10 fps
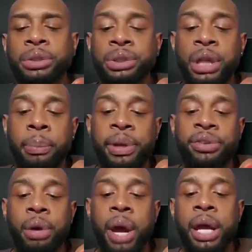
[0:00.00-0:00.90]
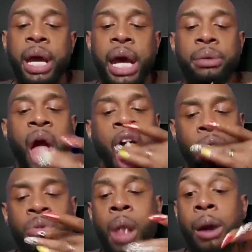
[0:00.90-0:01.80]
a little piece of it right here got
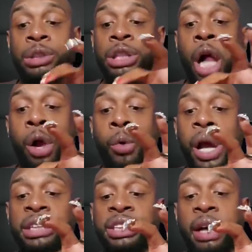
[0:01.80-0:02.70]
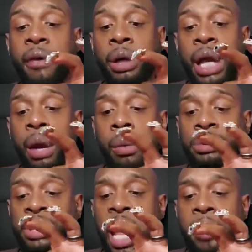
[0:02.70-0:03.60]
a little green and stuff on it. I don't
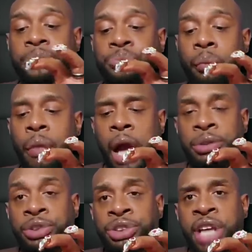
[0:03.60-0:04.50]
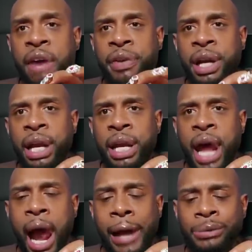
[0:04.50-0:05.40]
want that. Definitely
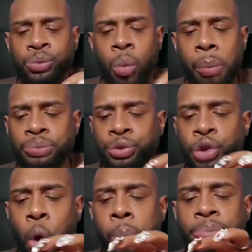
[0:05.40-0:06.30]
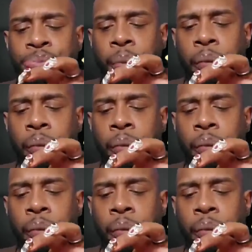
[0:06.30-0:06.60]
not. Nope.